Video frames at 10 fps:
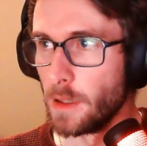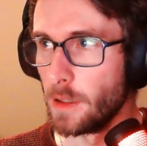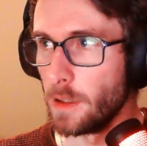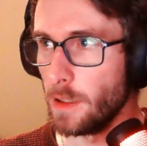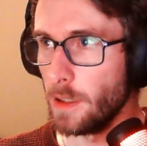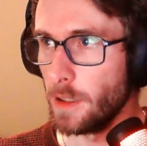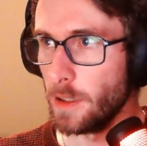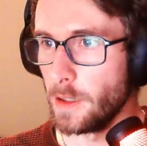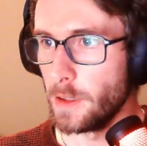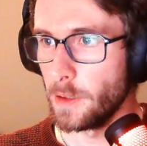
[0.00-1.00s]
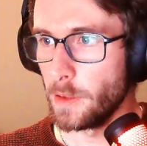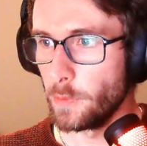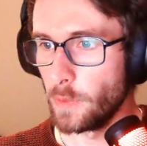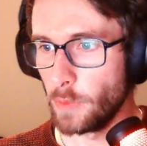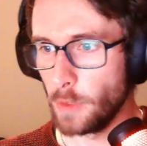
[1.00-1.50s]
We'll
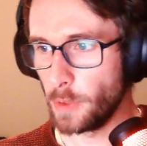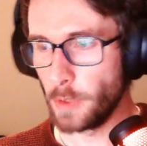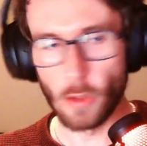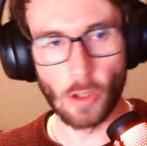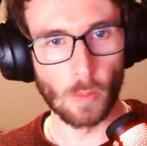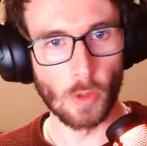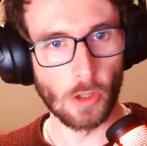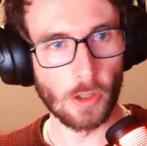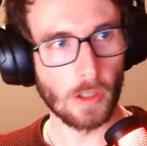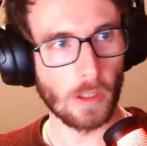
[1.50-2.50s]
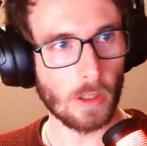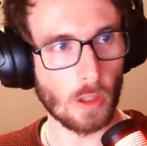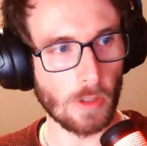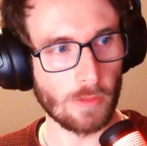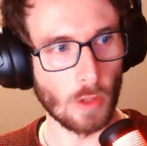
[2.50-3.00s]
probably learn more going
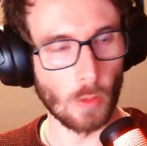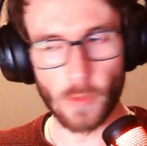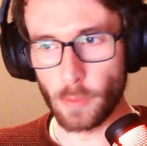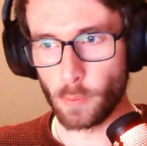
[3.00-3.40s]
forward